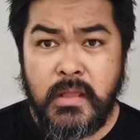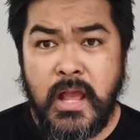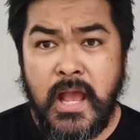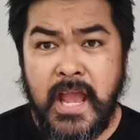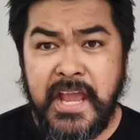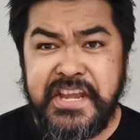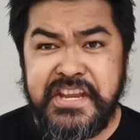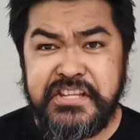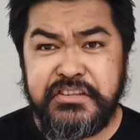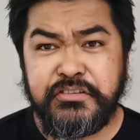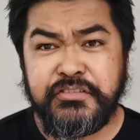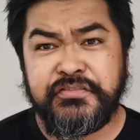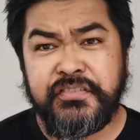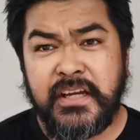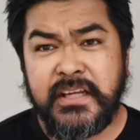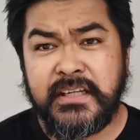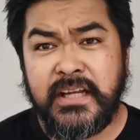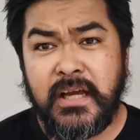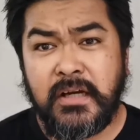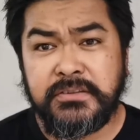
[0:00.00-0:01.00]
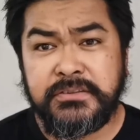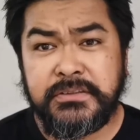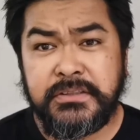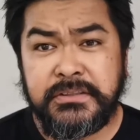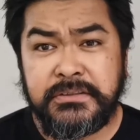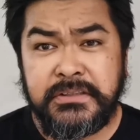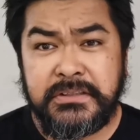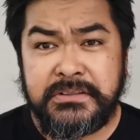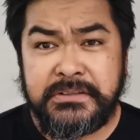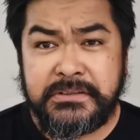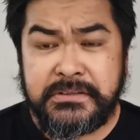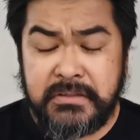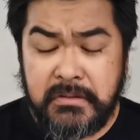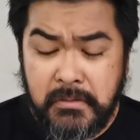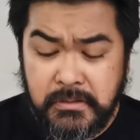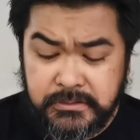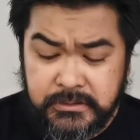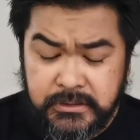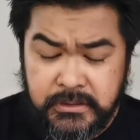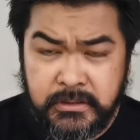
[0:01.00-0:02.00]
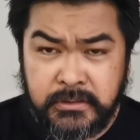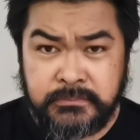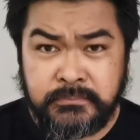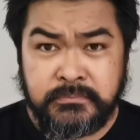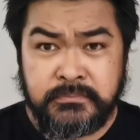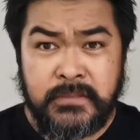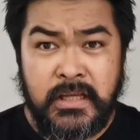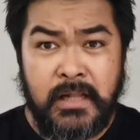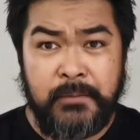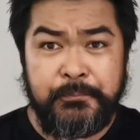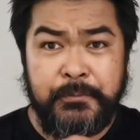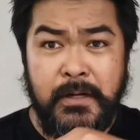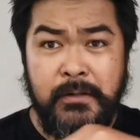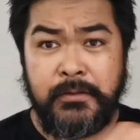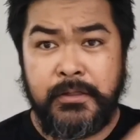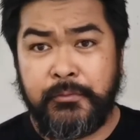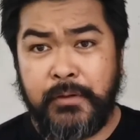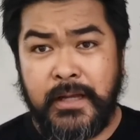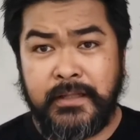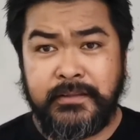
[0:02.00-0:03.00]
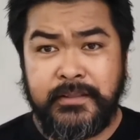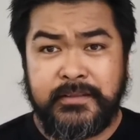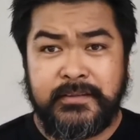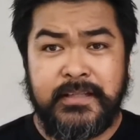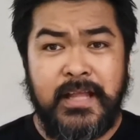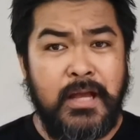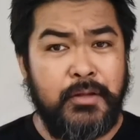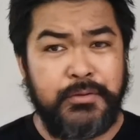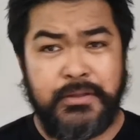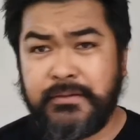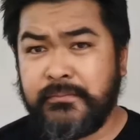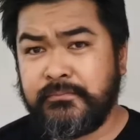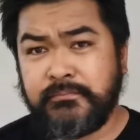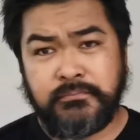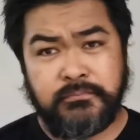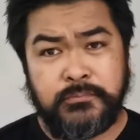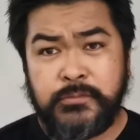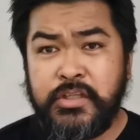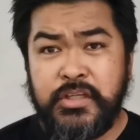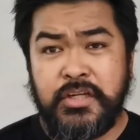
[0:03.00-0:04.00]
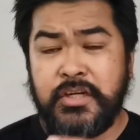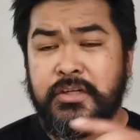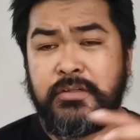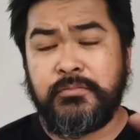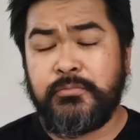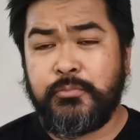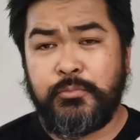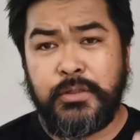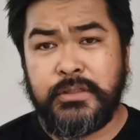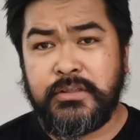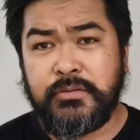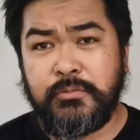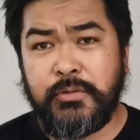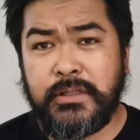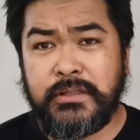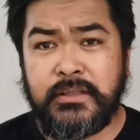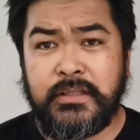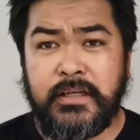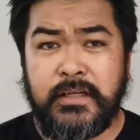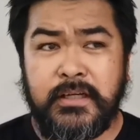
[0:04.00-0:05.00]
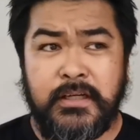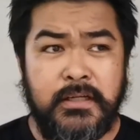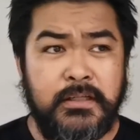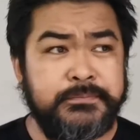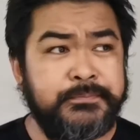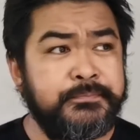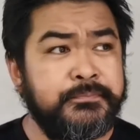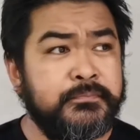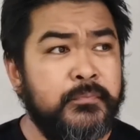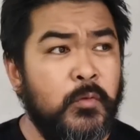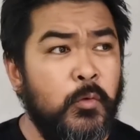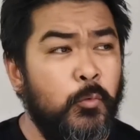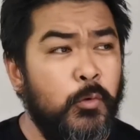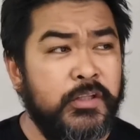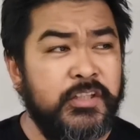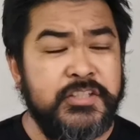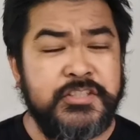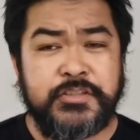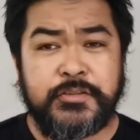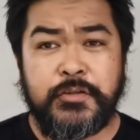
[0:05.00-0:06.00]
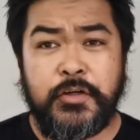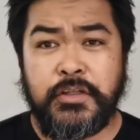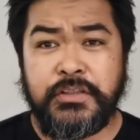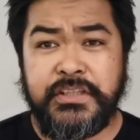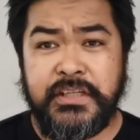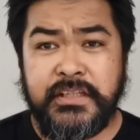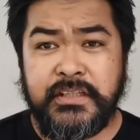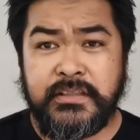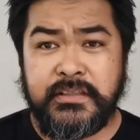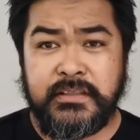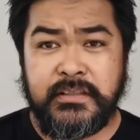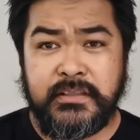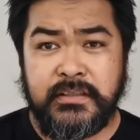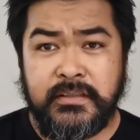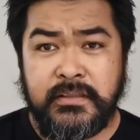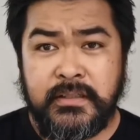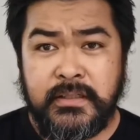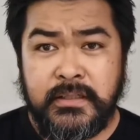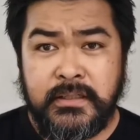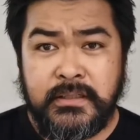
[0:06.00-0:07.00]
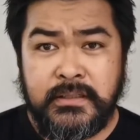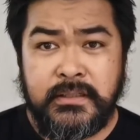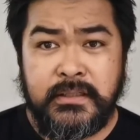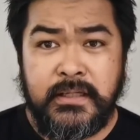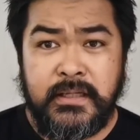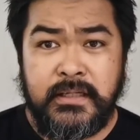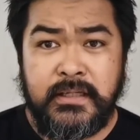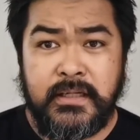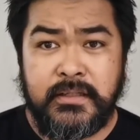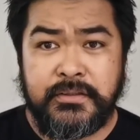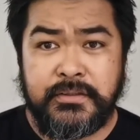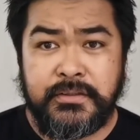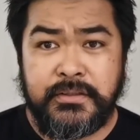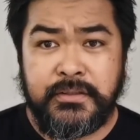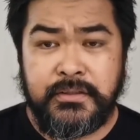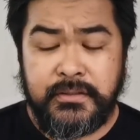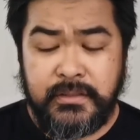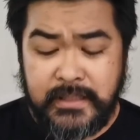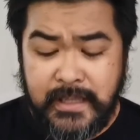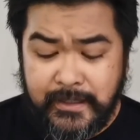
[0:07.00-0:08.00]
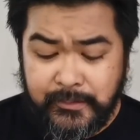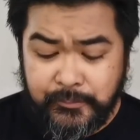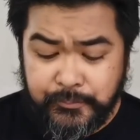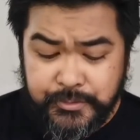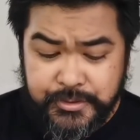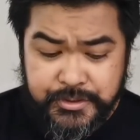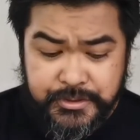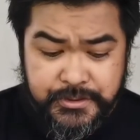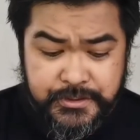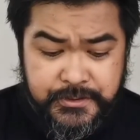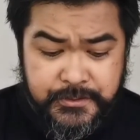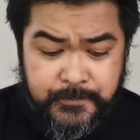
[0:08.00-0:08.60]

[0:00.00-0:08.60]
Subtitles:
I need to find out. I'll probably write it down here. What it's called in other languages.